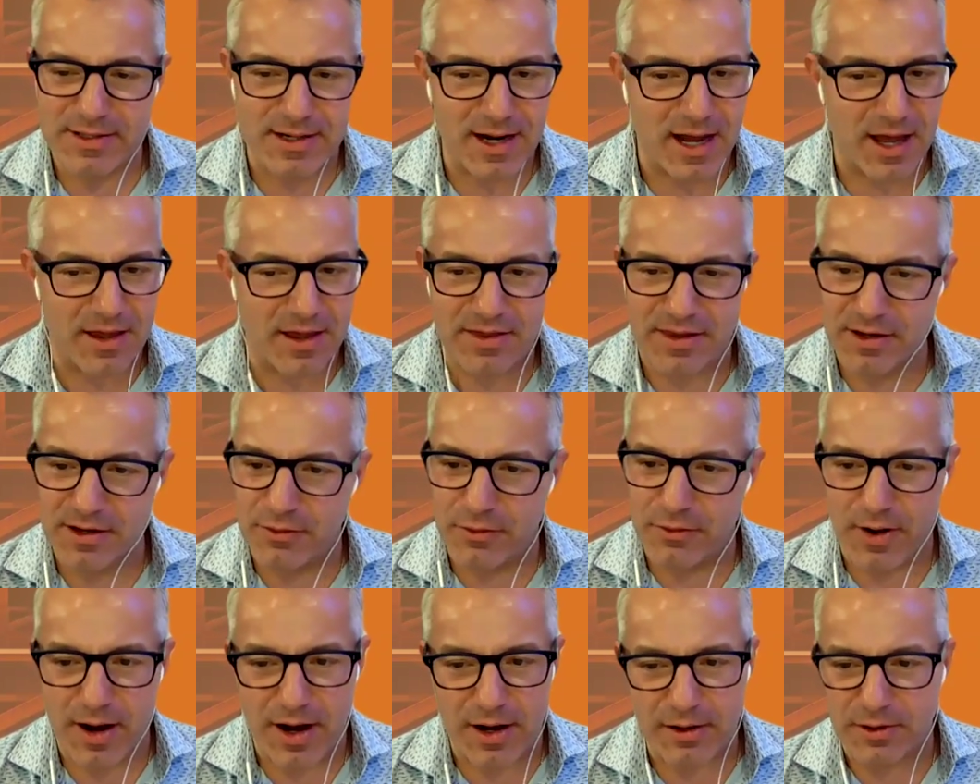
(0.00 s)
It's not
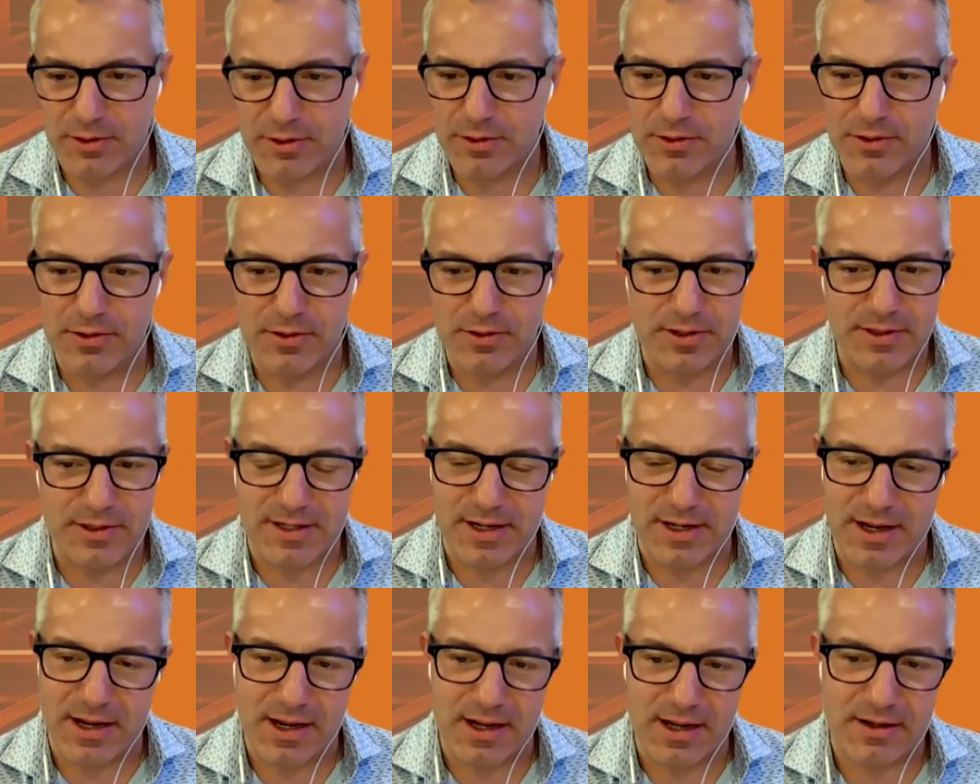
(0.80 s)
theoretical.
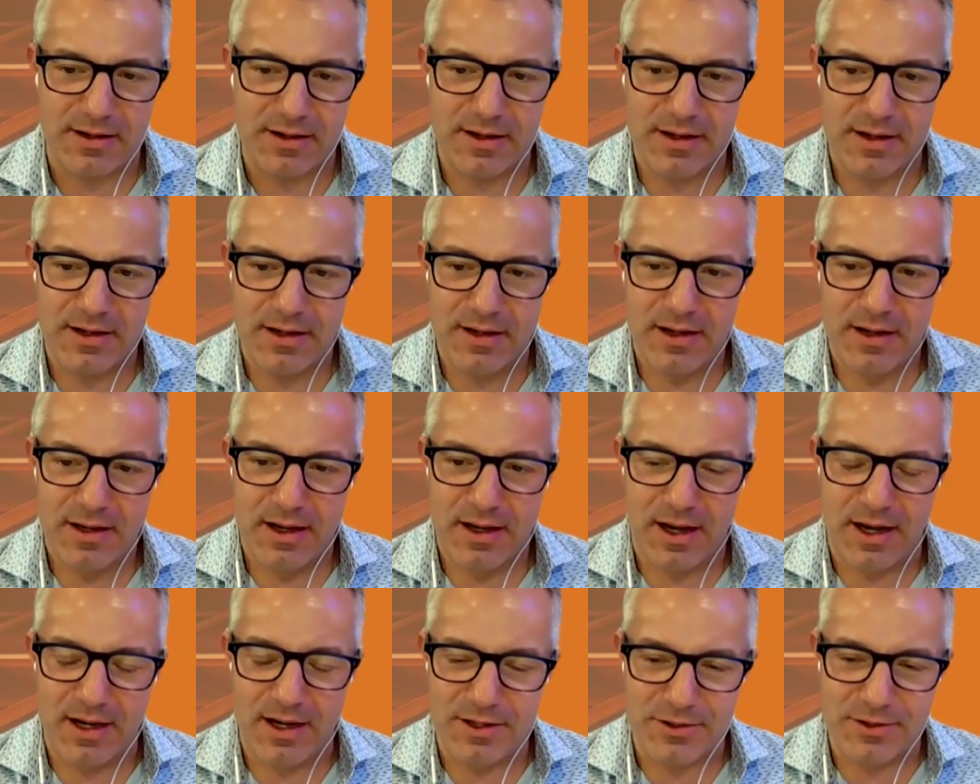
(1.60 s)
It's not.
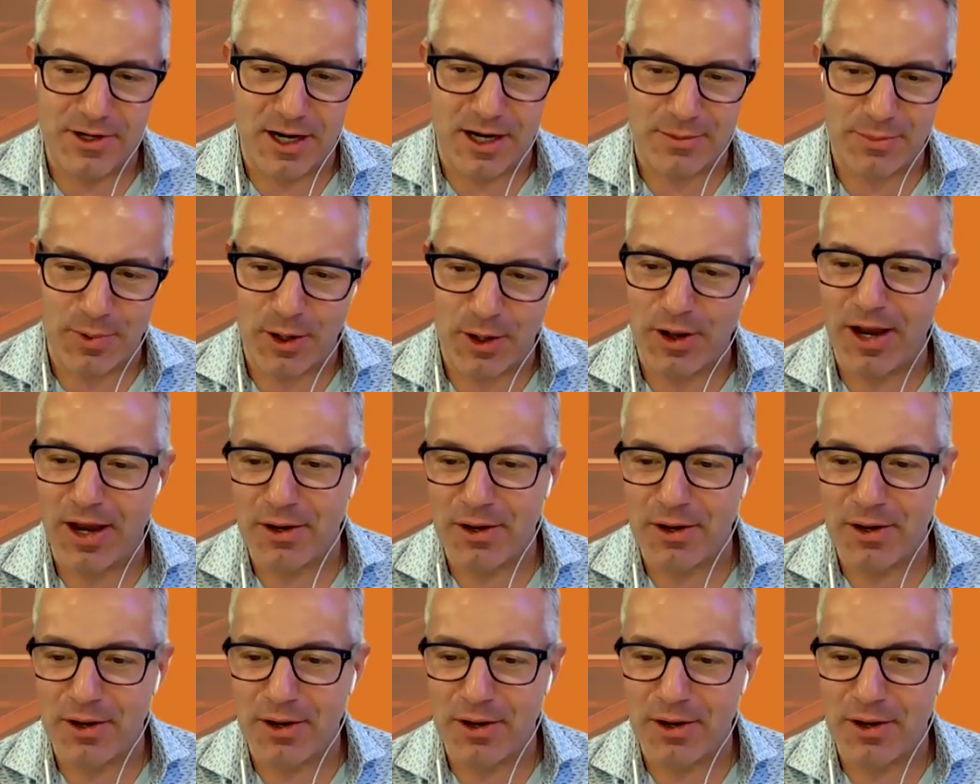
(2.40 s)
You talked